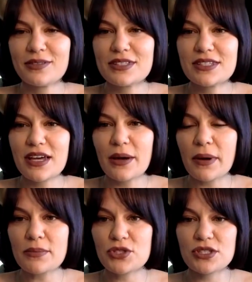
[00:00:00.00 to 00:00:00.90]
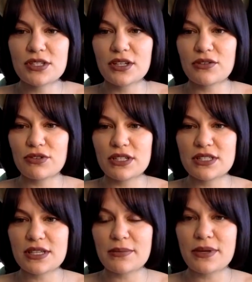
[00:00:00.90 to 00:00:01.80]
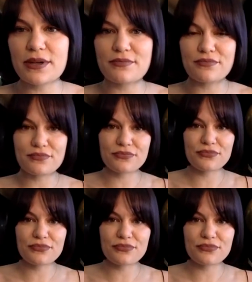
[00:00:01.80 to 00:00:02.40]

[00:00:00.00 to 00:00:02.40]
What's up? I'm just gonna read some of